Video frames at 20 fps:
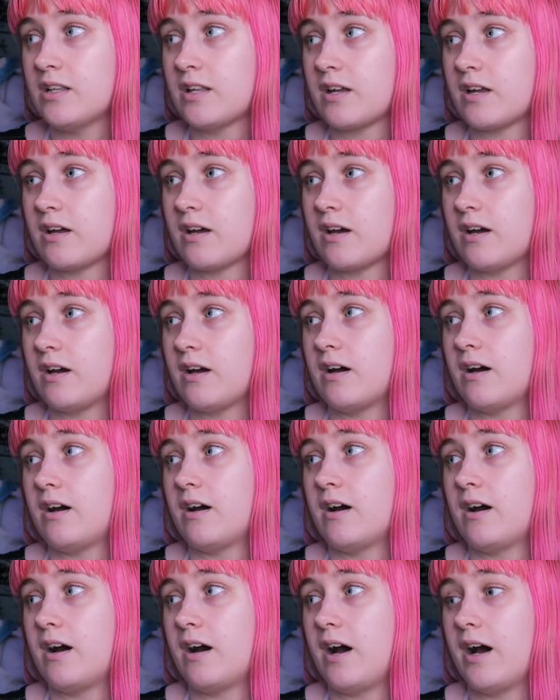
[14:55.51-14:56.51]
like
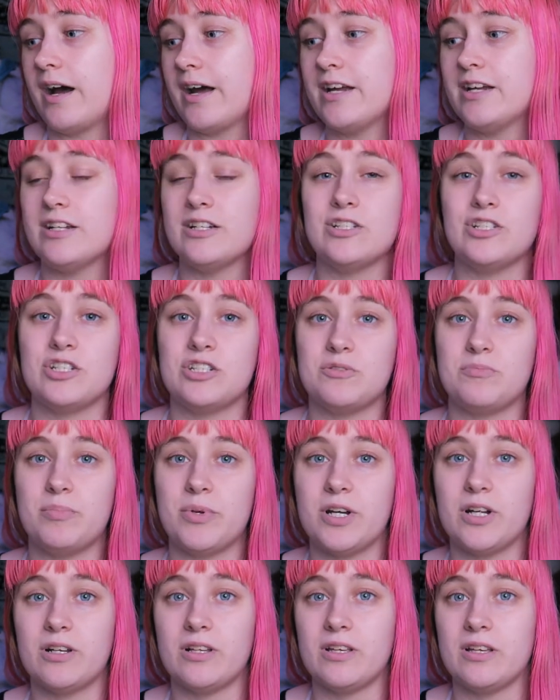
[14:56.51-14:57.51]
I can just
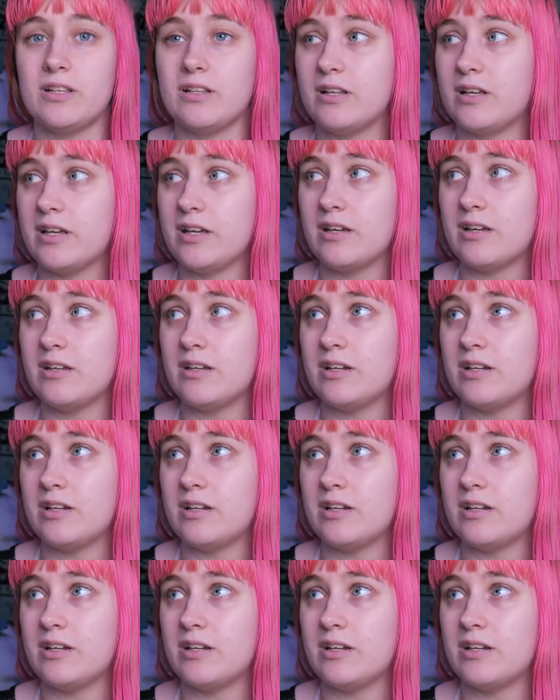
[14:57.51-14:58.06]
barely like